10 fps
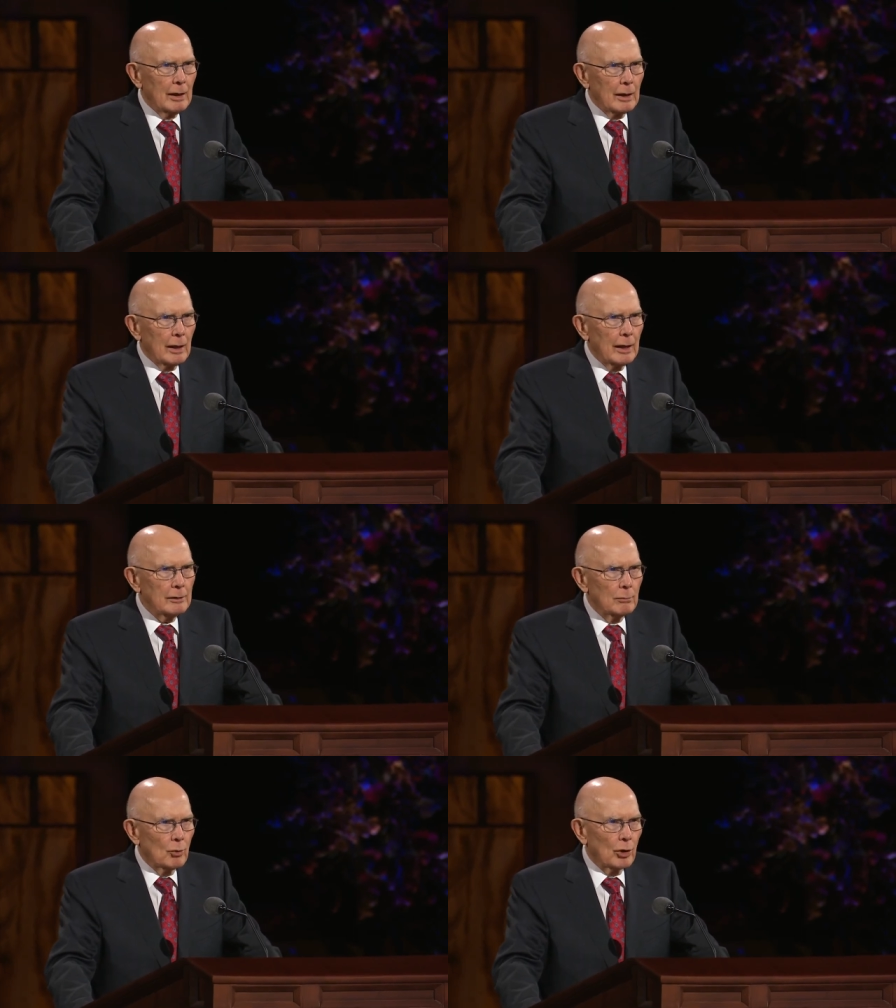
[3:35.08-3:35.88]
Like
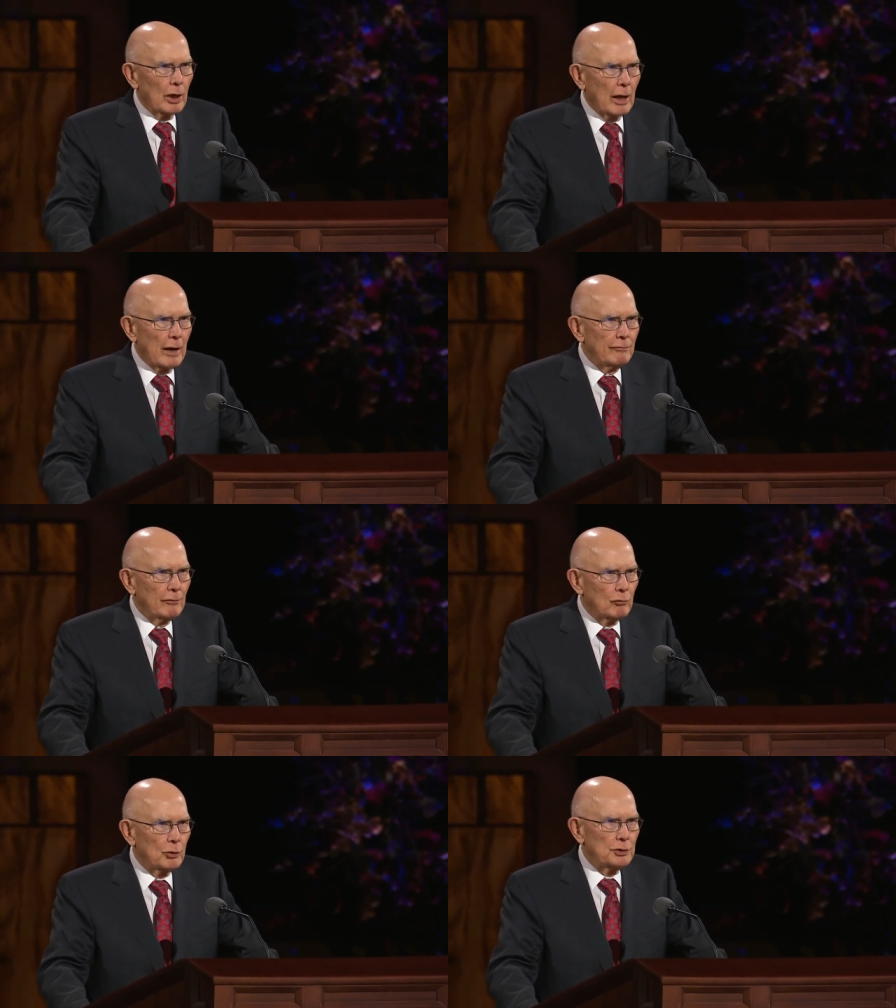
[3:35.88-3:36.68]
the mortal life
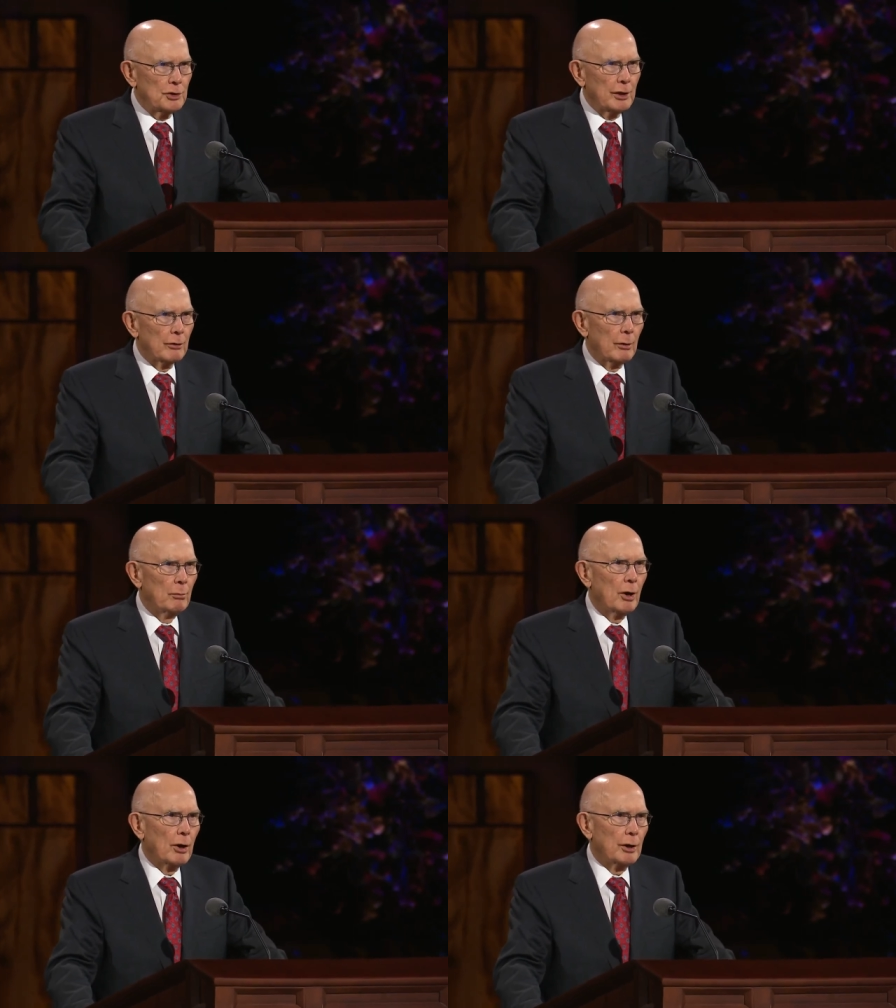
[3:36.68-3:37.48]
of which they are a
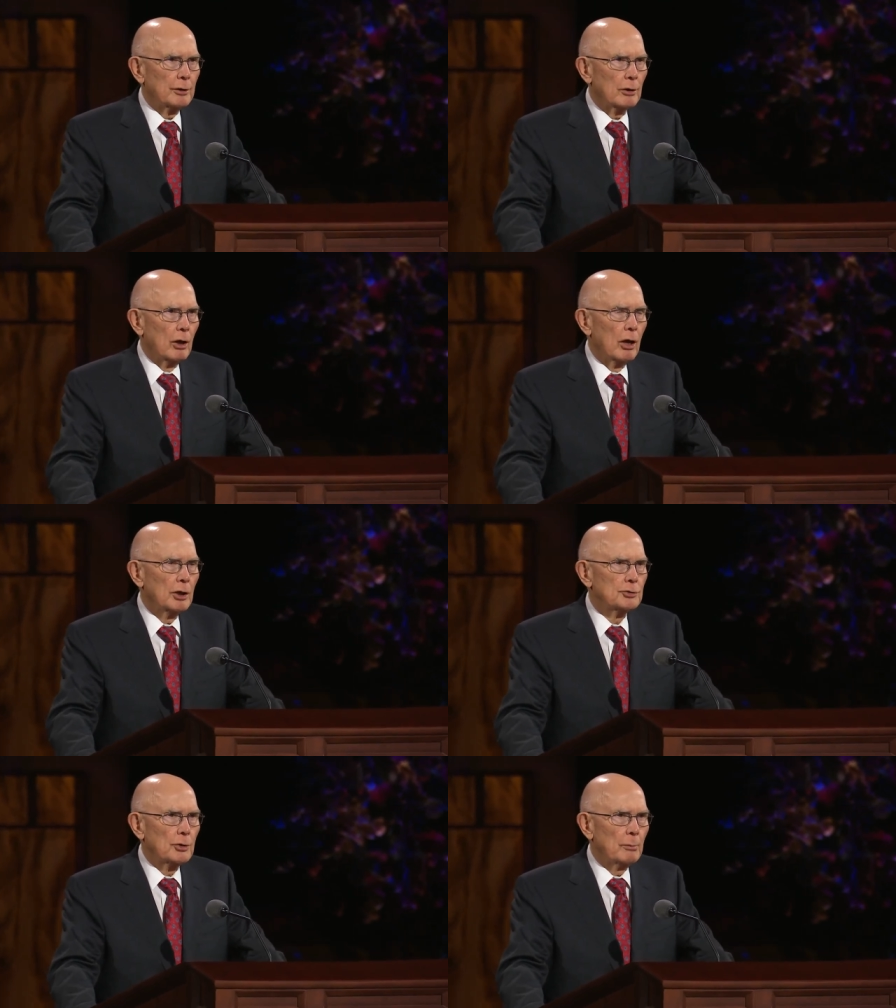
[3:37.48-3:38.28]
part,
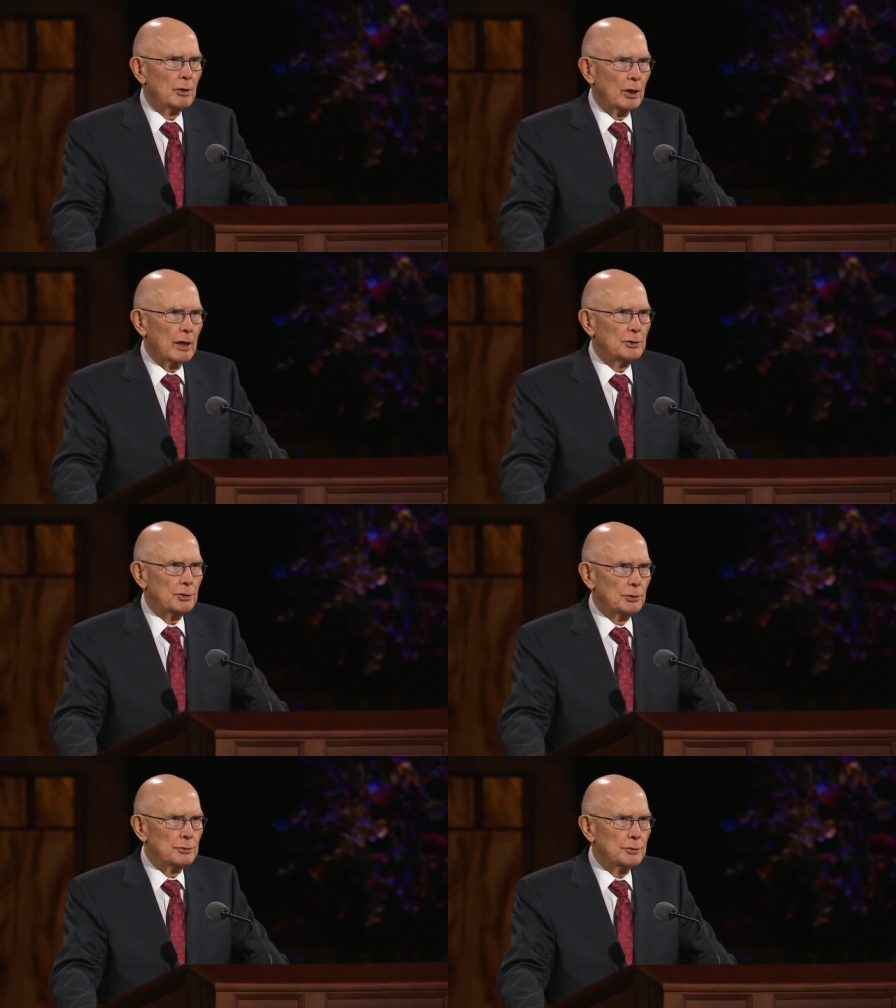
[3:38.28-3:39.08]
all
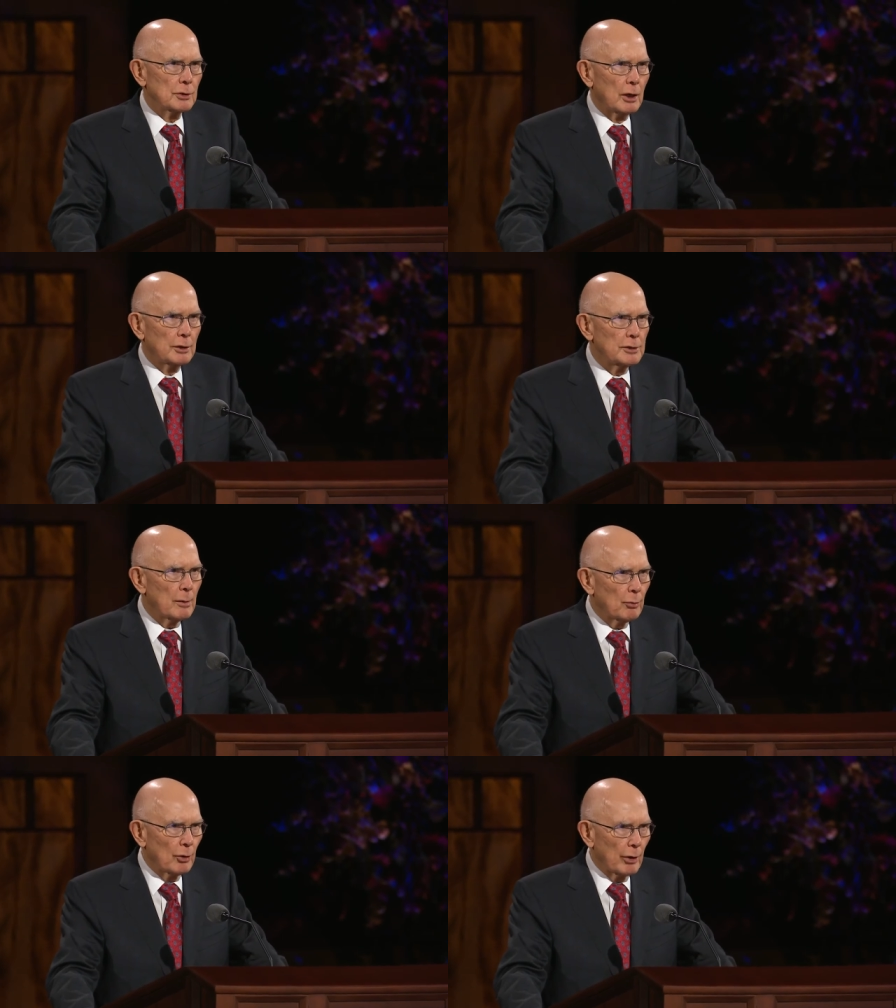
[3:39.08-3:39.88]
tribulations are
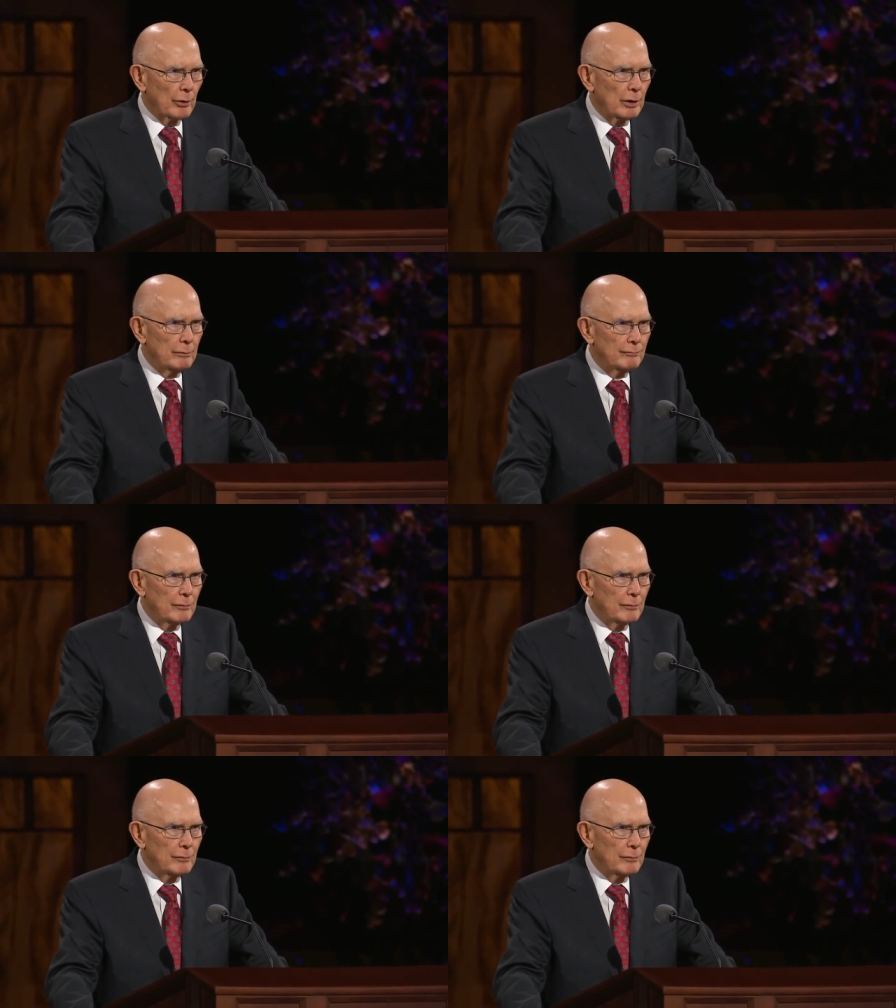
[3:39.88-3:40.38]
temporary.